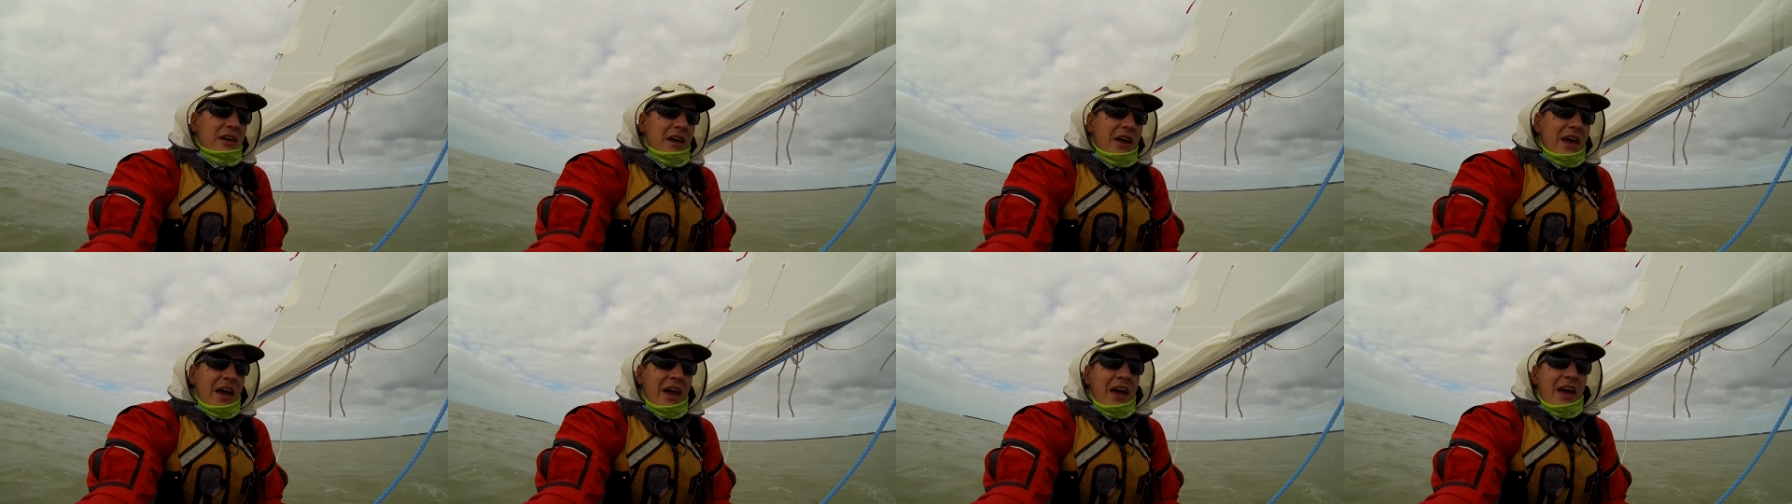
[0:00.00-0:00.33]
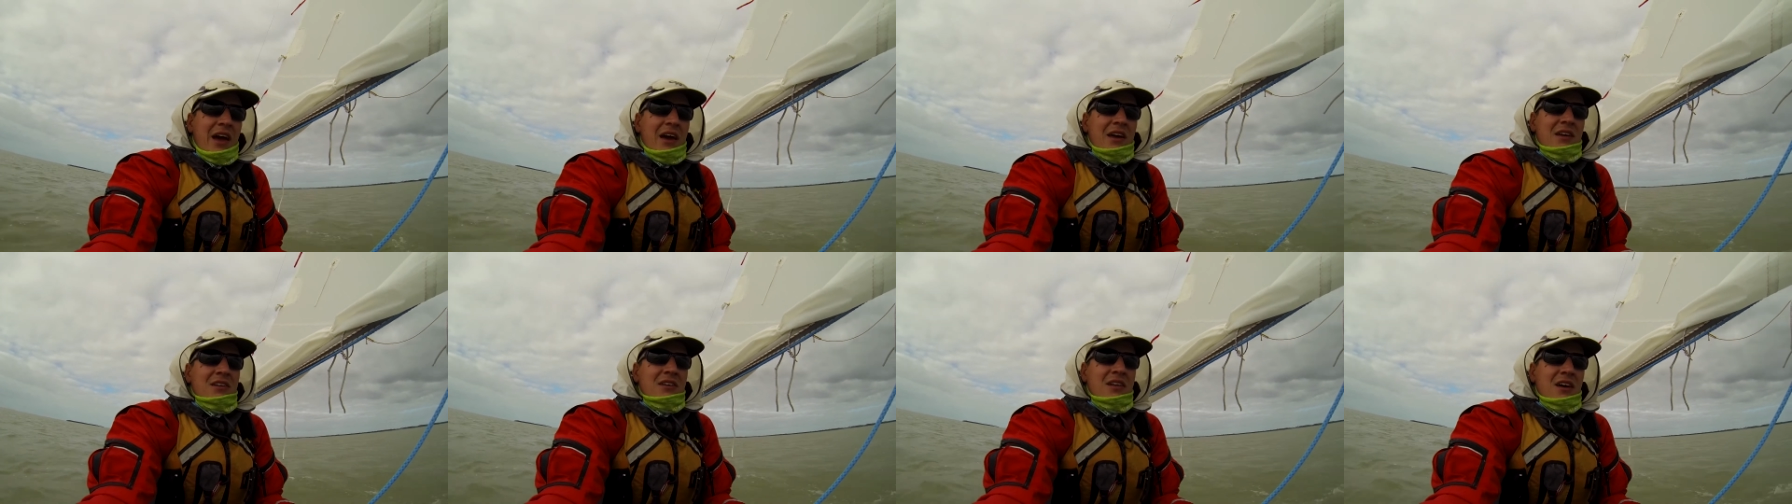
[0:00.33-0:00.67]

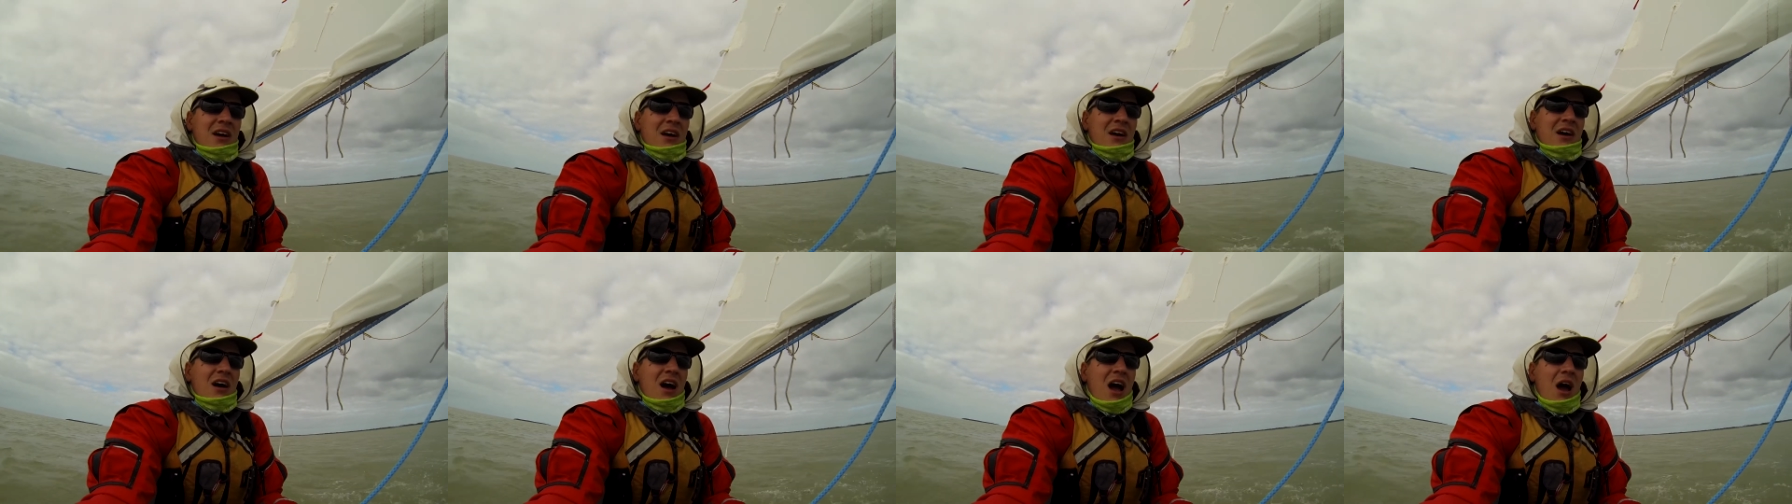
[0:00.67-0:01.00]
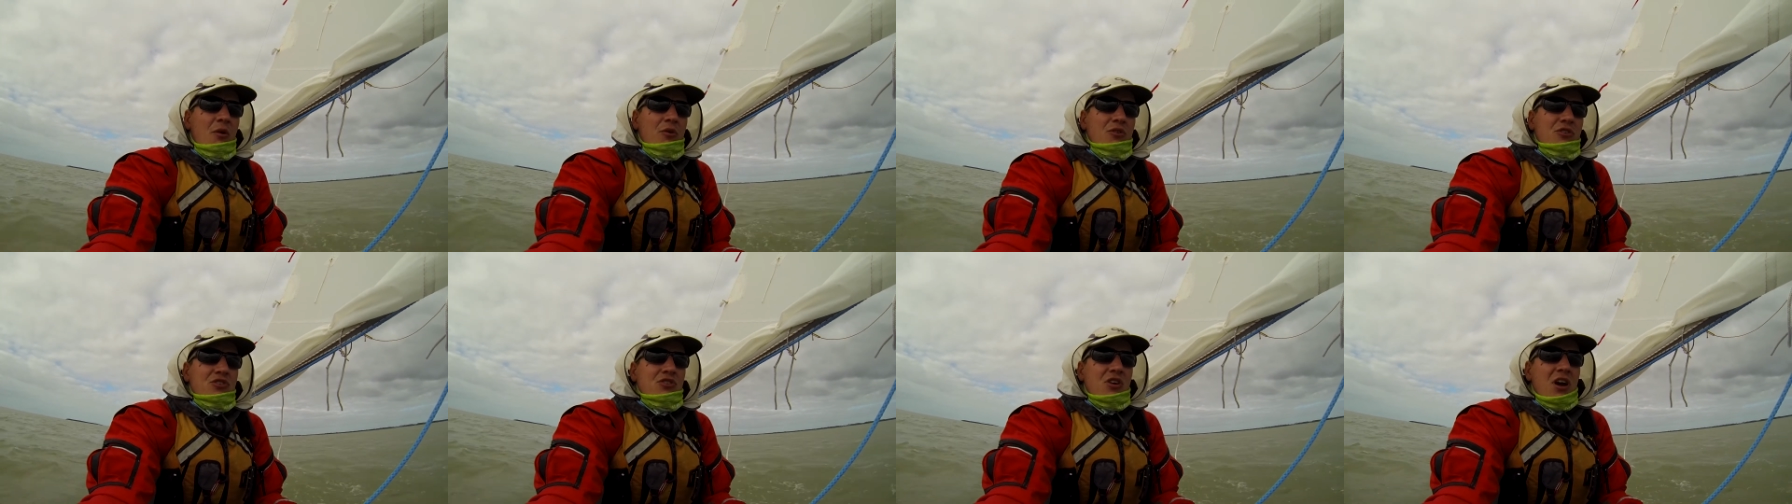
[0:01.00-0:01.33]
and I
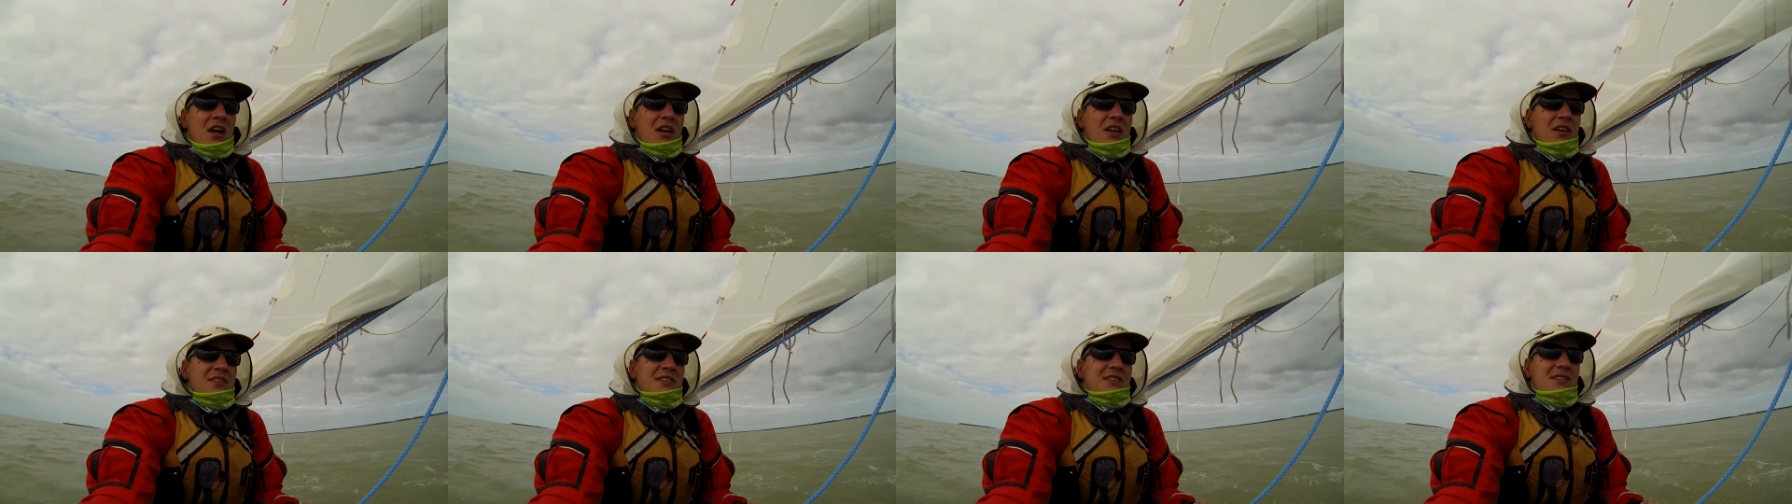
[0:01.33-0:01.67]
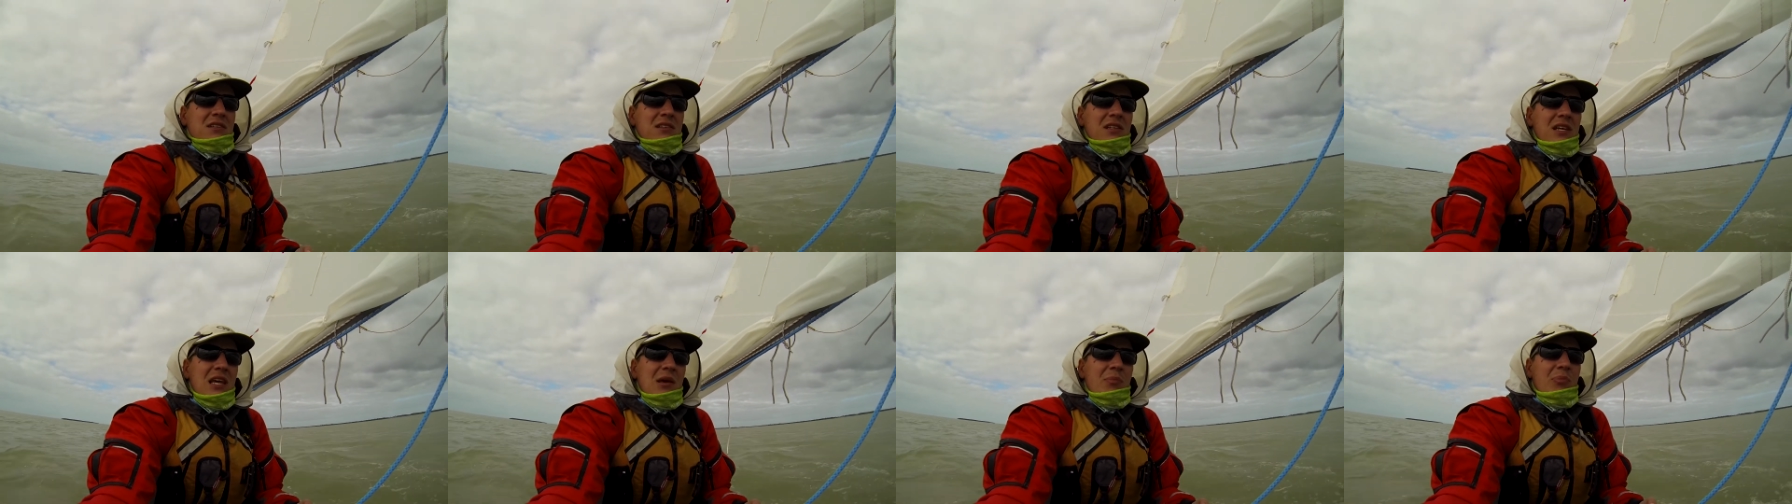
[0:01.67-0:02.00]
was trying to
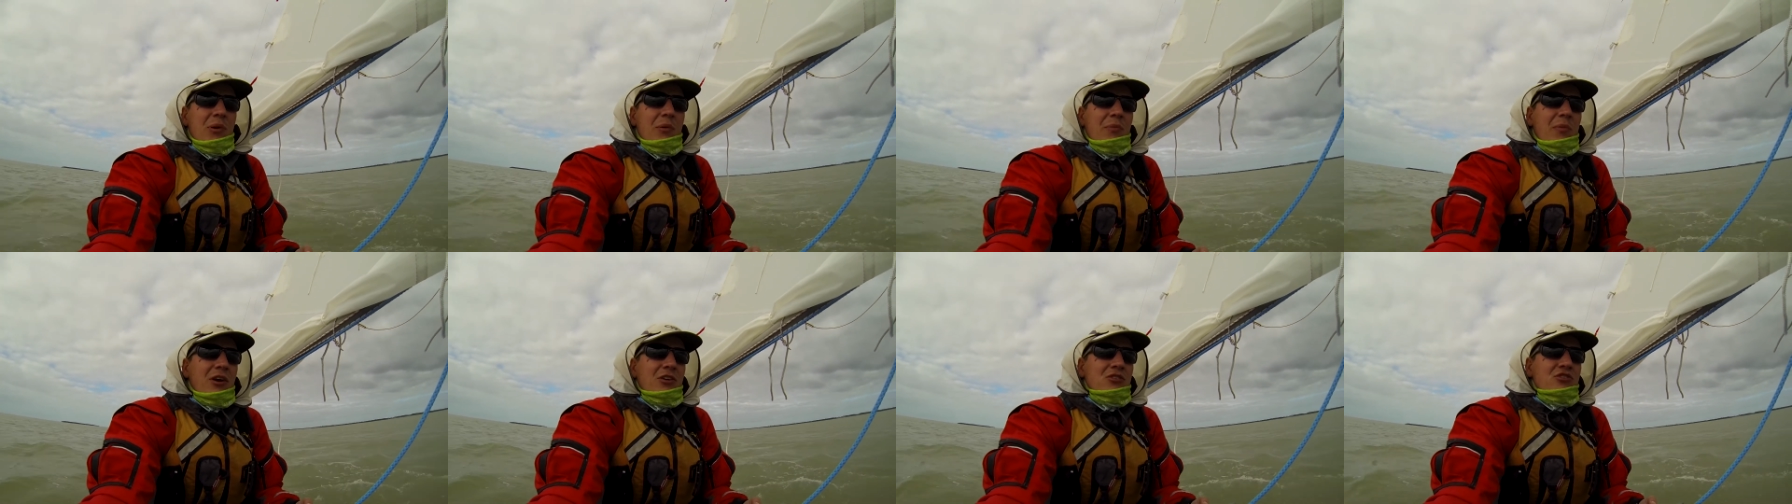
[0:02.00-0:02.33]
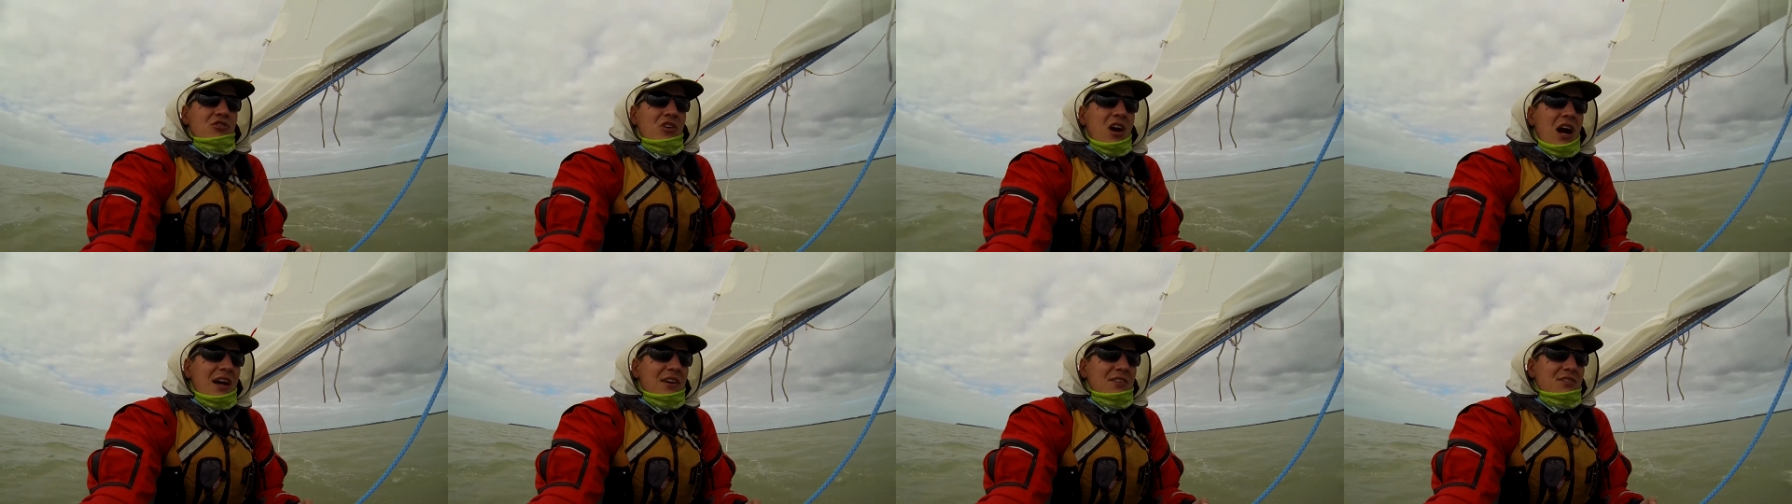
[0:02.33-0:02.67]
sleep in my
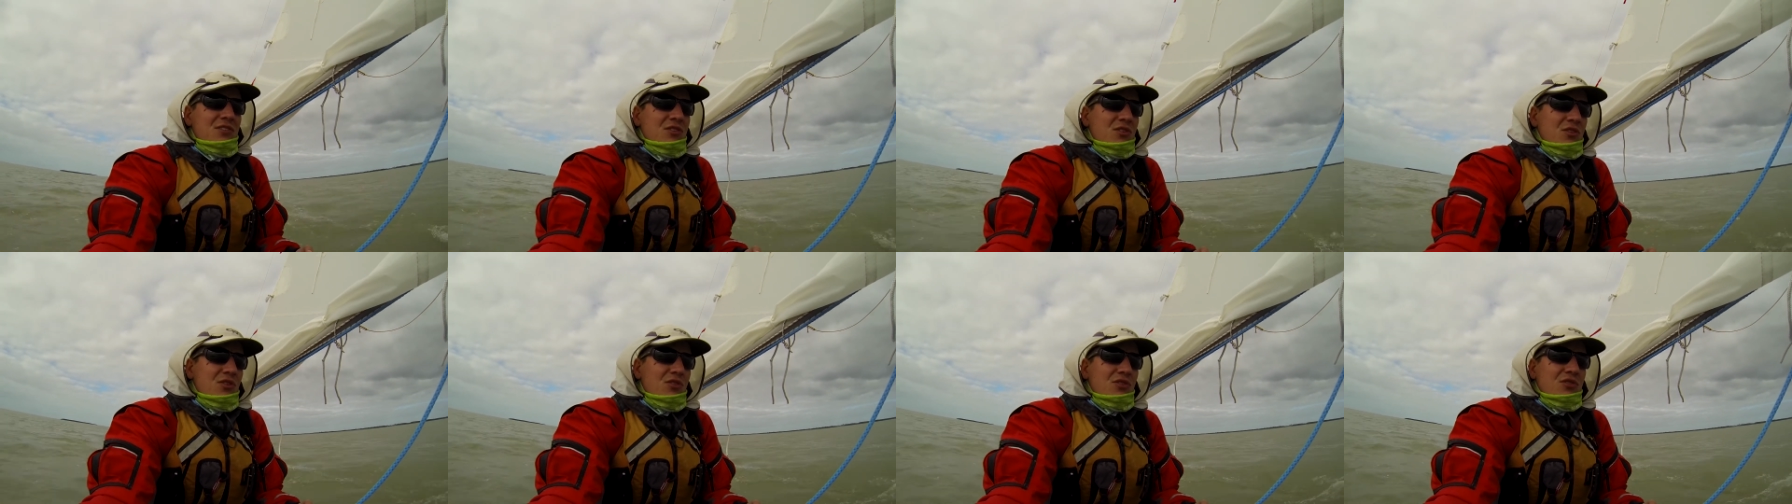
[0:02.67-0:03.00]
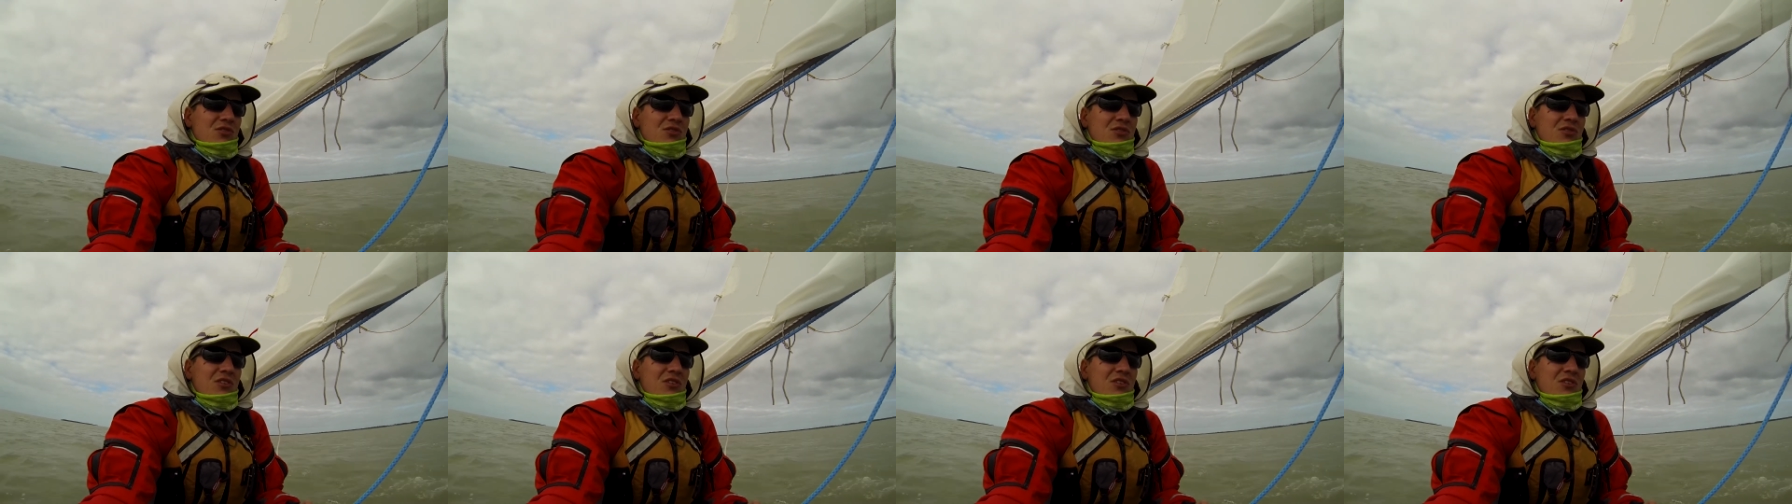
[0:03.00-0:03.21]
dry suit.